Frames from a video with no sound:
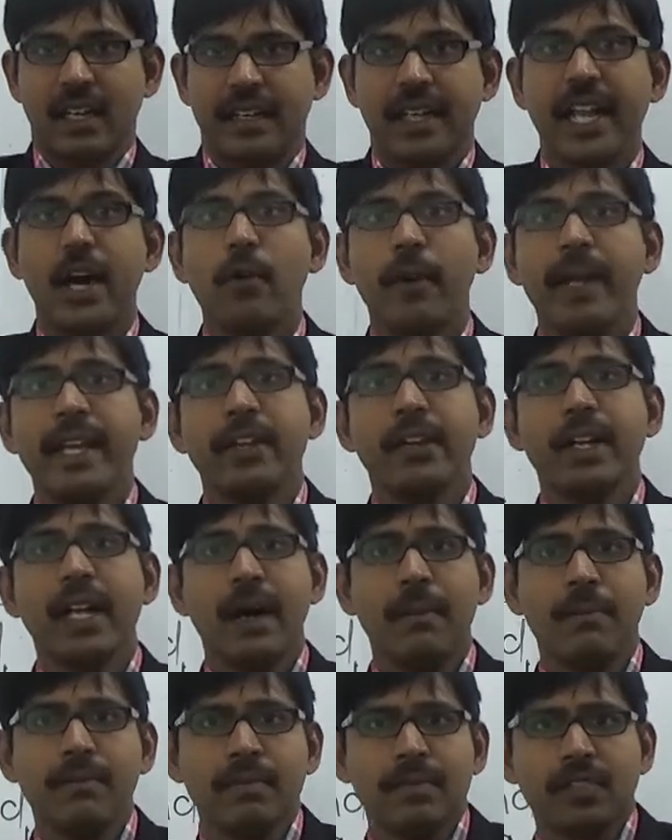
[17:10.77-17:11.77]
Now when you
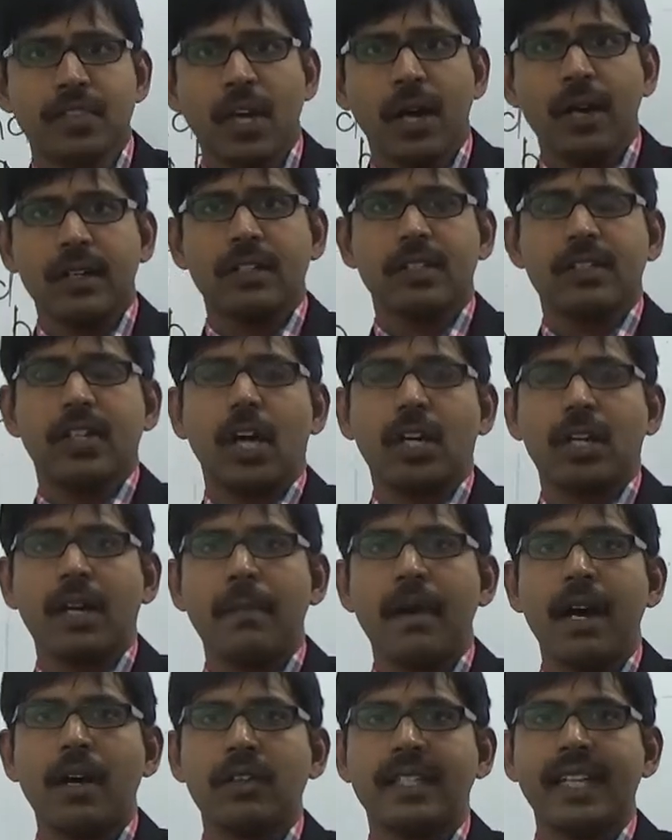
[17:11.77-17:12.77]
come talk
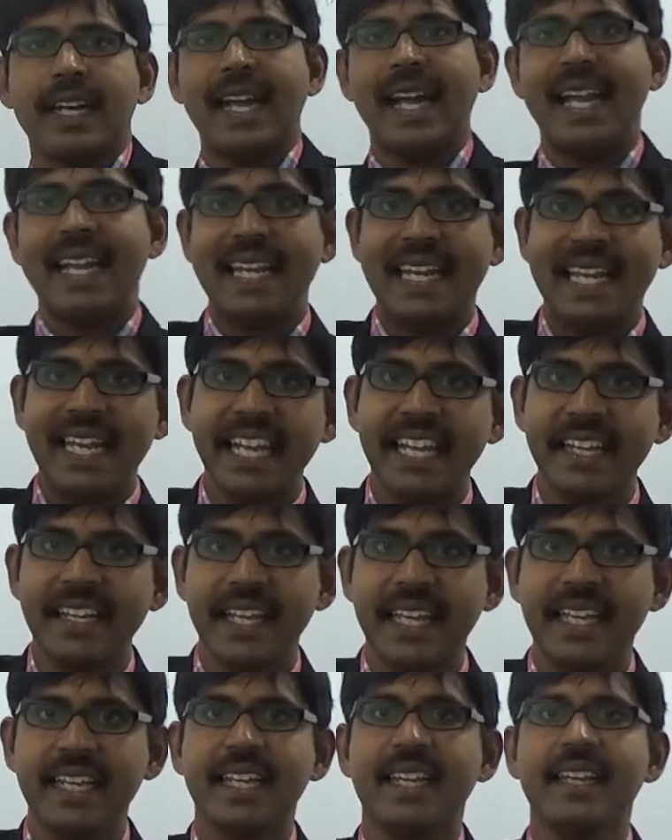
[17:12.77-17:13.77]
about a LED,
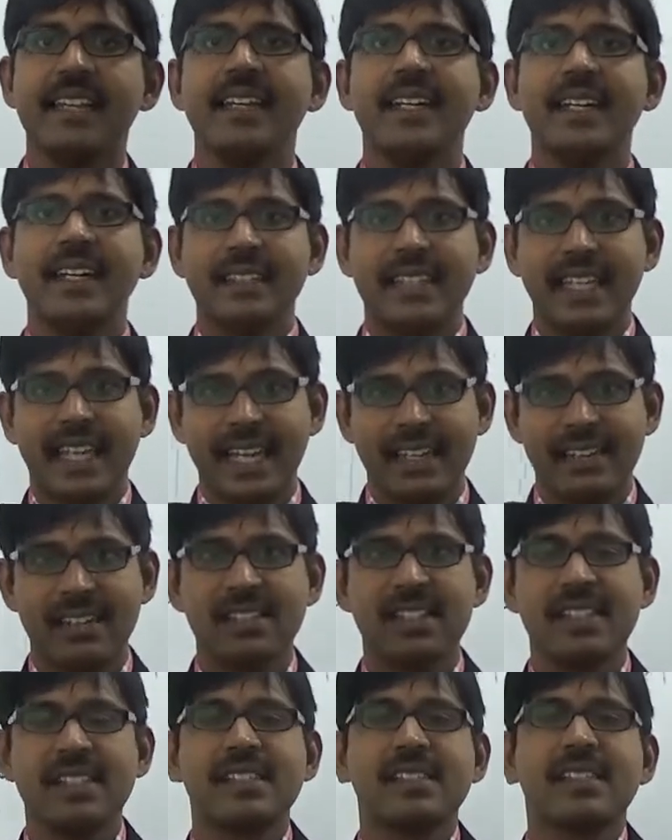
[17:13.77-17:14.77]
here the
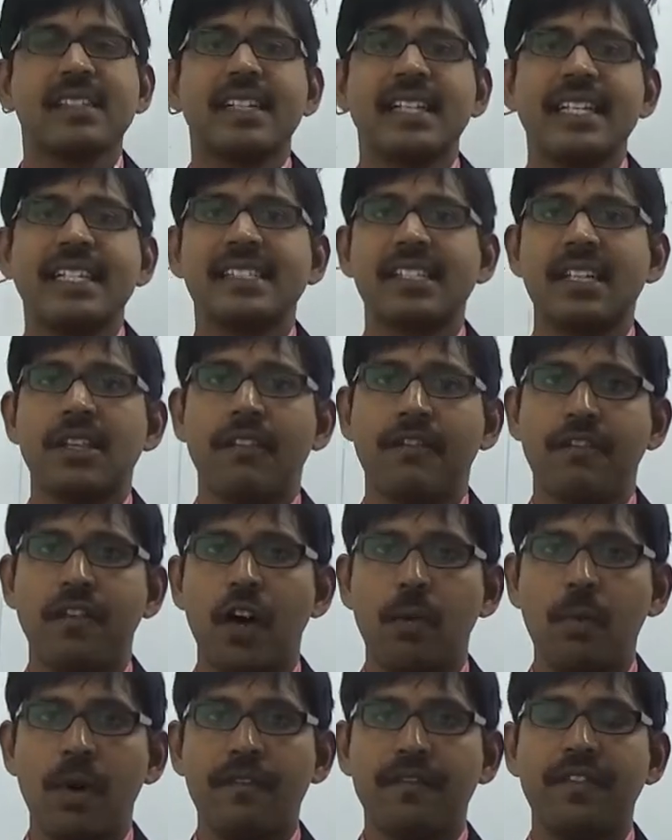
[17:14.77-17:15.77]
energy is released in the
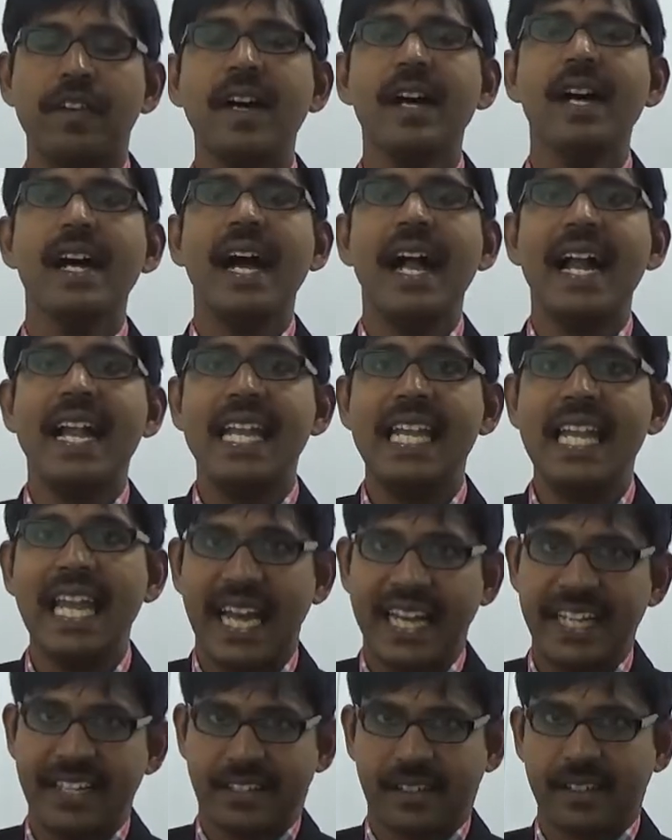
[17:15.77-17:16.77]
form of a
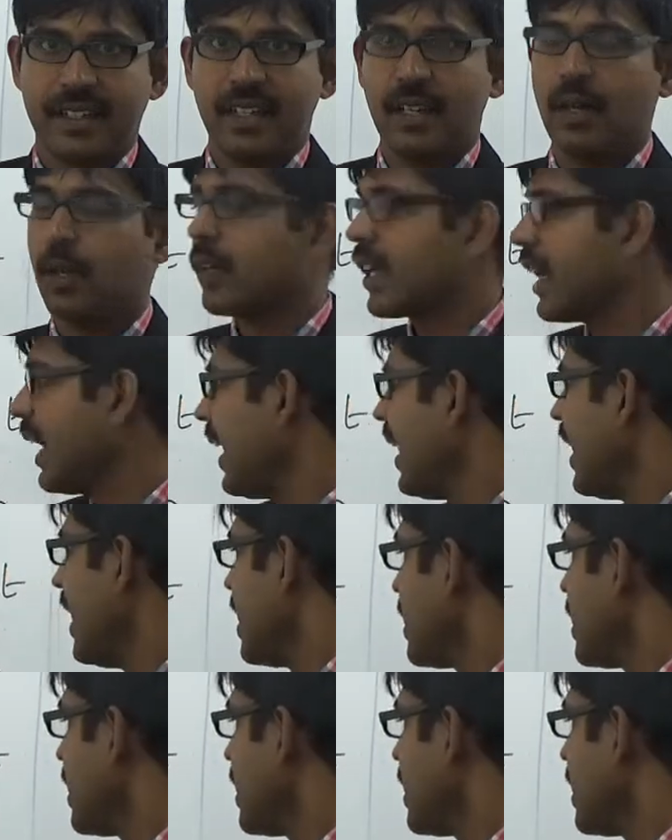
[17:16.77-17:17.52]
light. Okay,